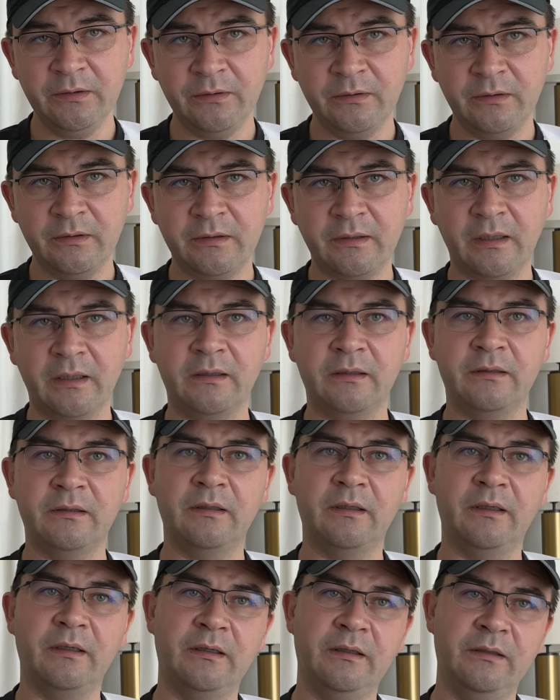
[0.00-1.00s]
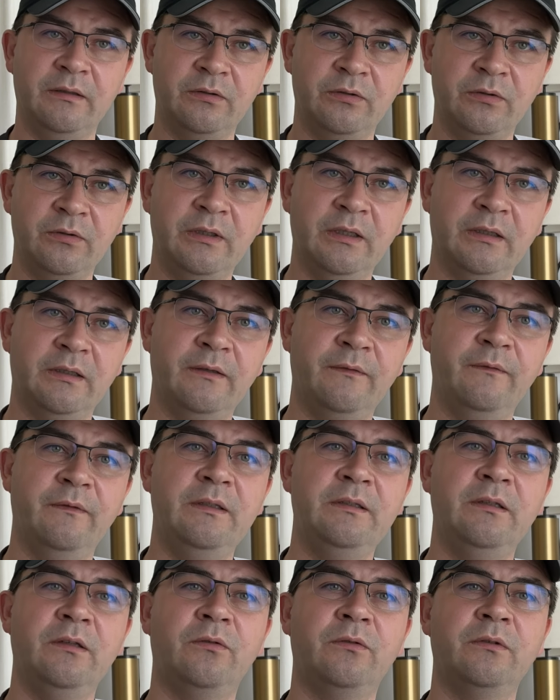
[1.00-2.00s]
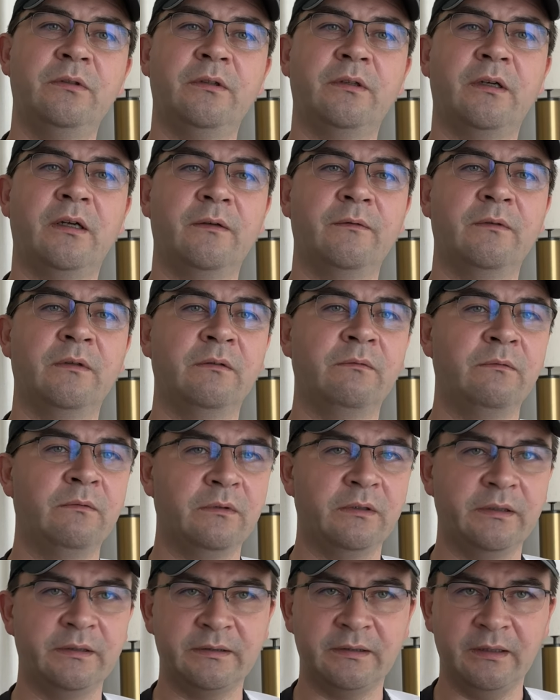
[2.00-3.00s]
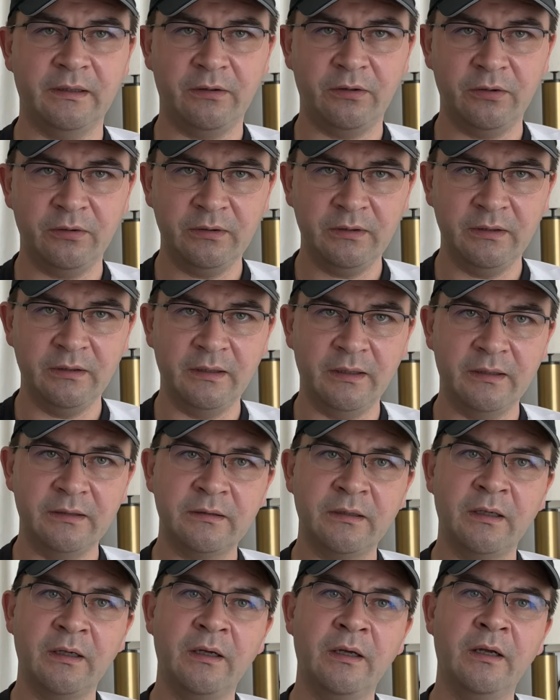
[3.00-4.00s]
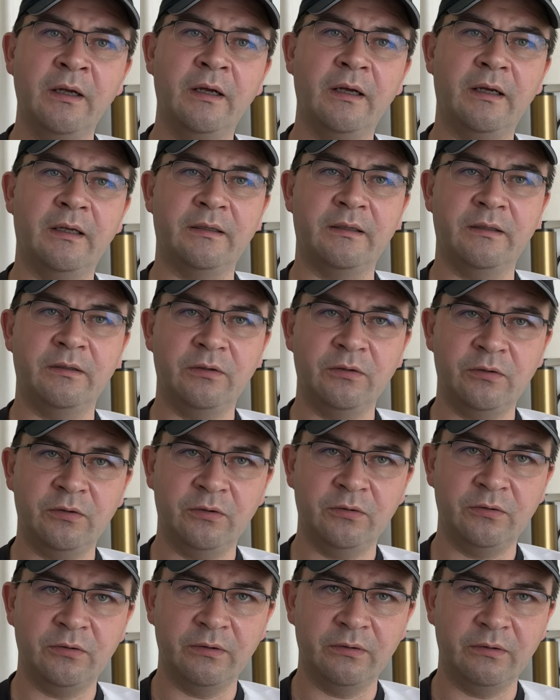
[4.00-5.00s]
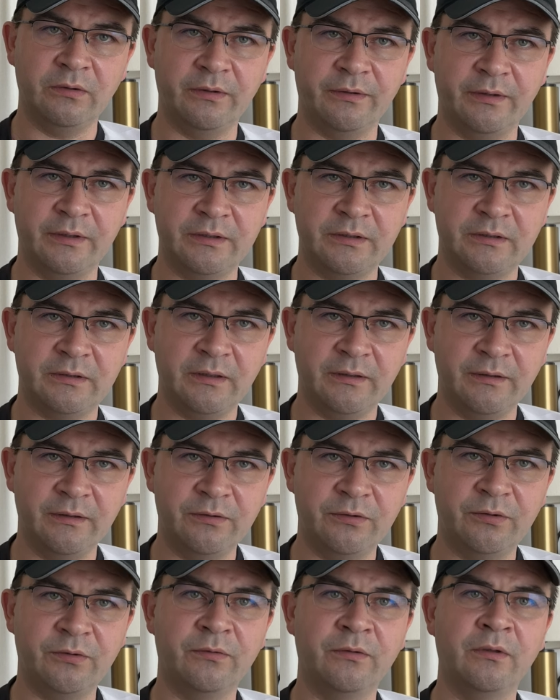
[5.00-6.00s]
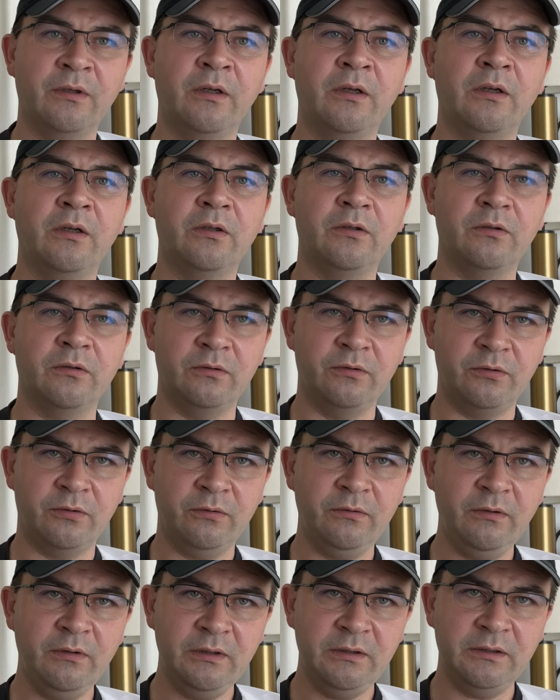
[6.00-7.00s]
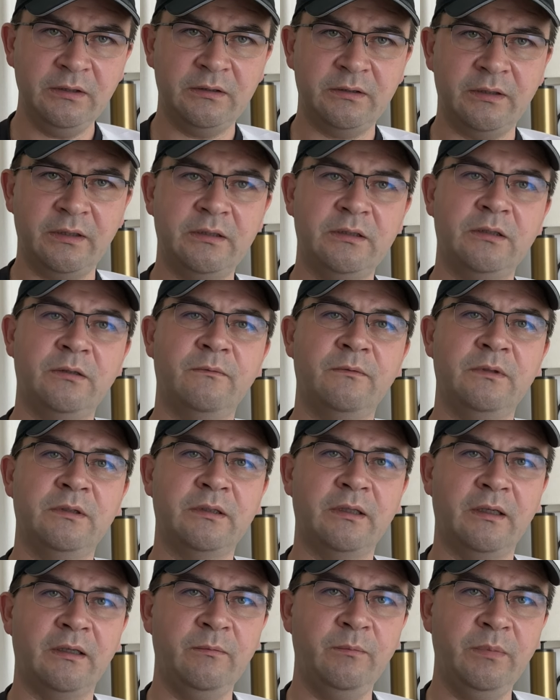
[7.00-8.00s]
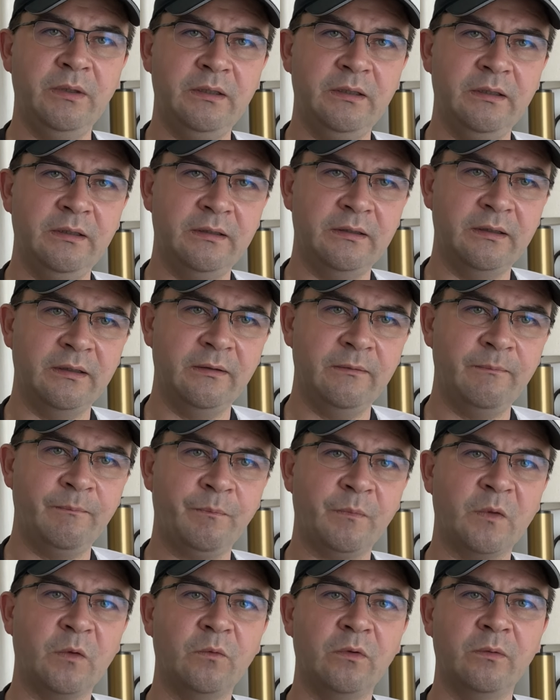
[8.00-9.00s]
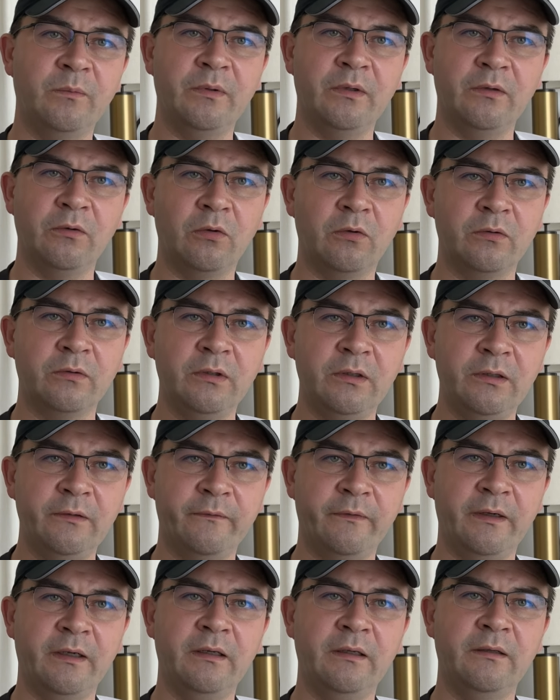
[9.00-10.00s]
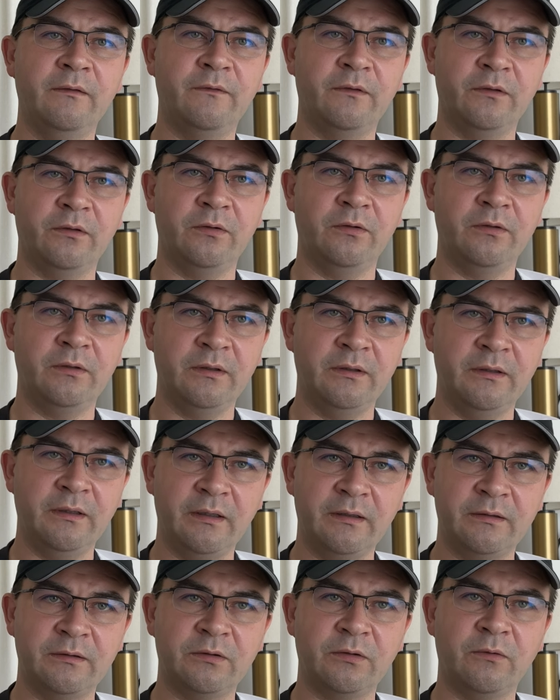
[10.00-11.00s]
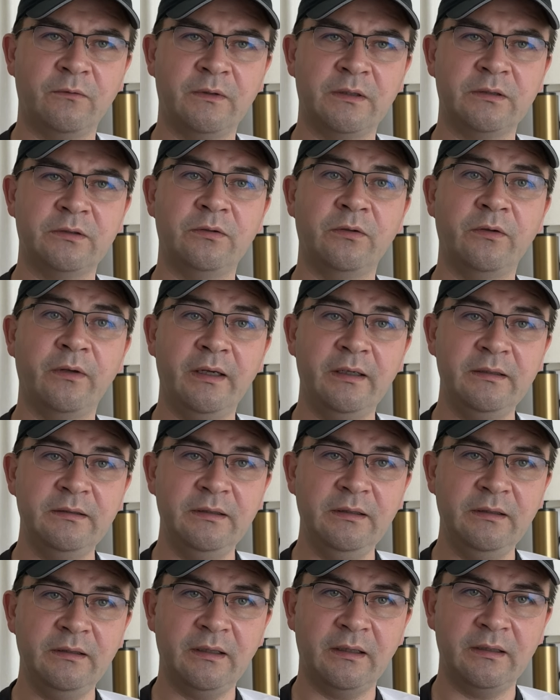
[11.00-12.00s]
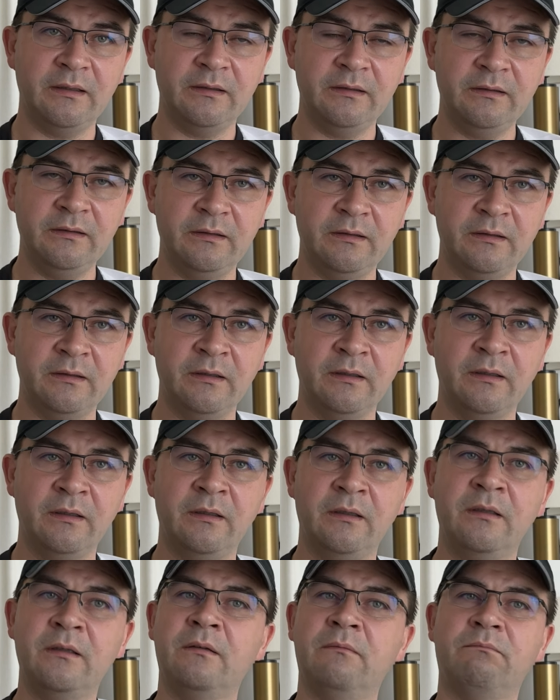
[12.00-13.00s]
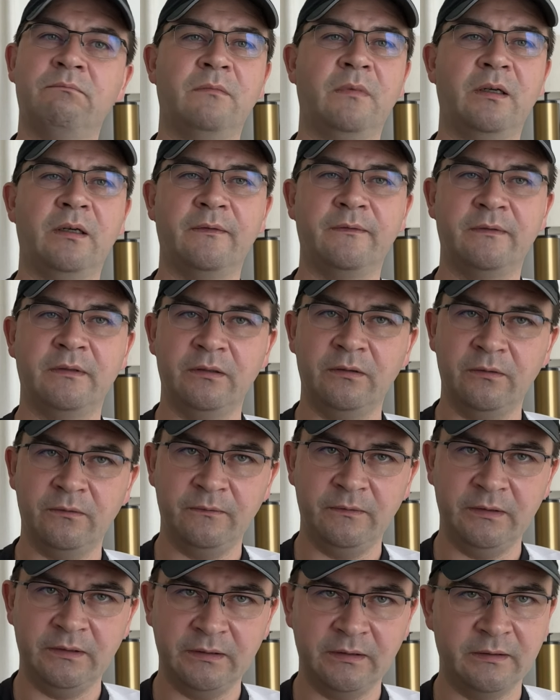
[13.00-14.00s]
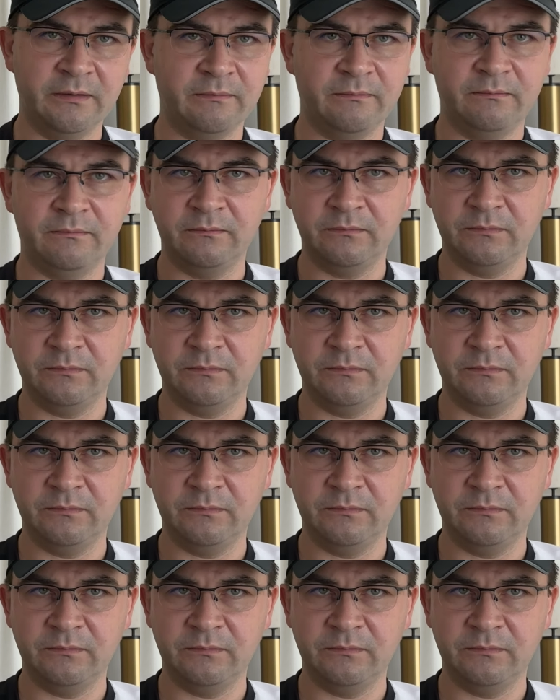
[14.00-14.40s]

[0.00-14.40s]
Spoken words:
into Thailand and you get a visa on arrival, let's say 30 days, and then you go to register the drone, your drone registration with NBTC will be only valid for 30 days. So once you exit Thailand, after your visa,